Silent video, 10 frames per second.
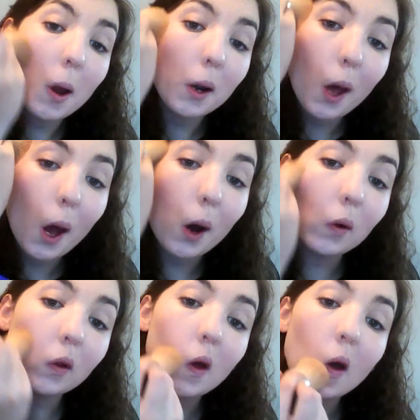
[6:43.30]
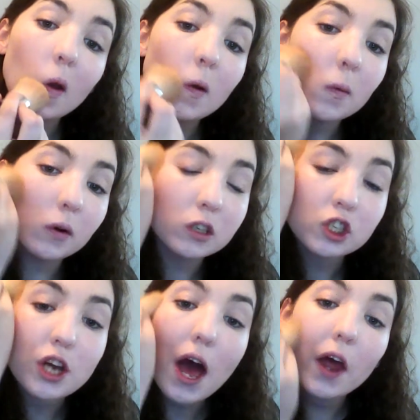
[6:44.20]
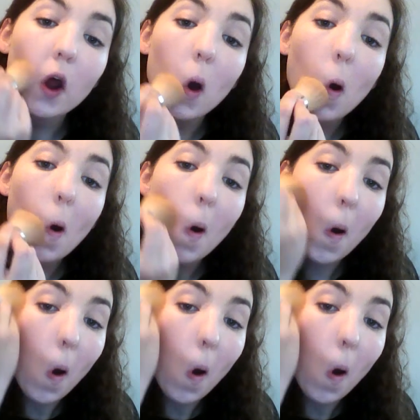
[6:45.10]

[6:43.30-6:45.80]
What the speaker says: An outline will shadow